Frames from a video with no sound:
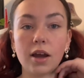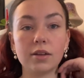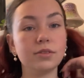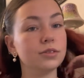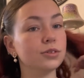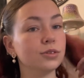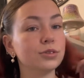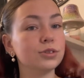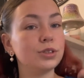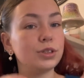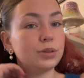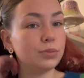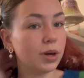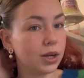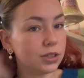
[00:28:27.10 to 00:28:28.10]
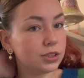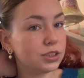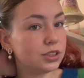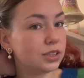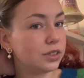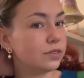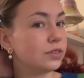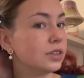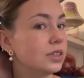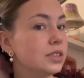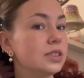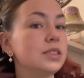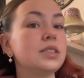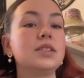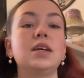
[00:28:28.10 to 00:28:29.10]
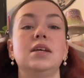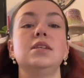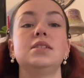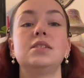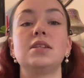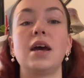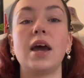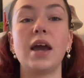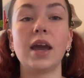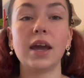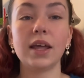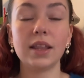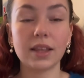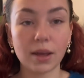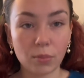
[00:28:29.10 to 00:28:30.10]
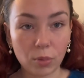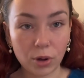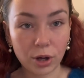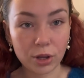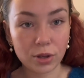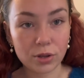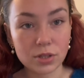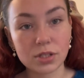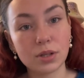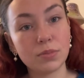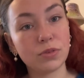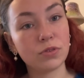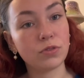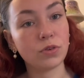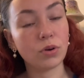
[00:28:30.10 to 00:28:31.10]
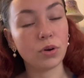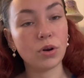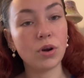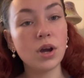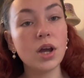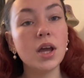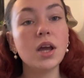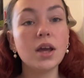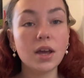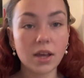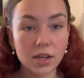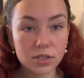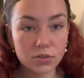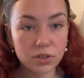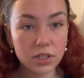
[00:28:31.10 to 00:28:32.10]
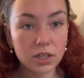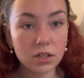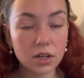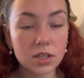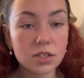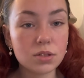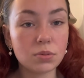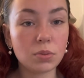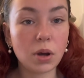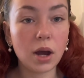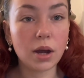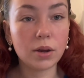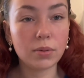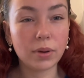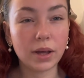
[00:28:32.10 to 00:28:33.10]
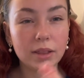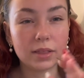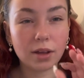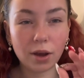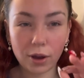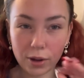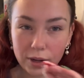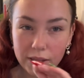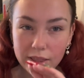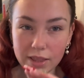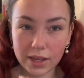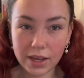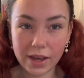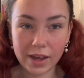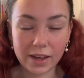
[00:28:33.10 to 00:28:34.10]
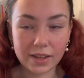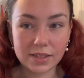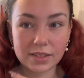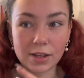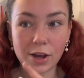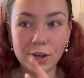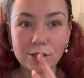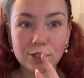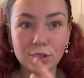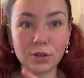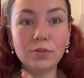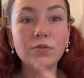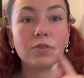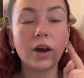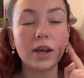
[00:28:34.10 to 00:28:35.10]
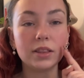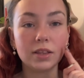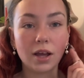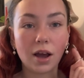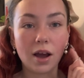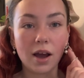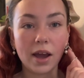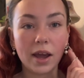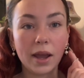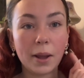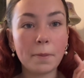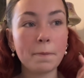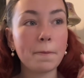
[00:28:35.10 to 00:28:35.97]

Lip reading: not too much different to say than when I used it before. It's really nice to work with. The only thing is, I do find that I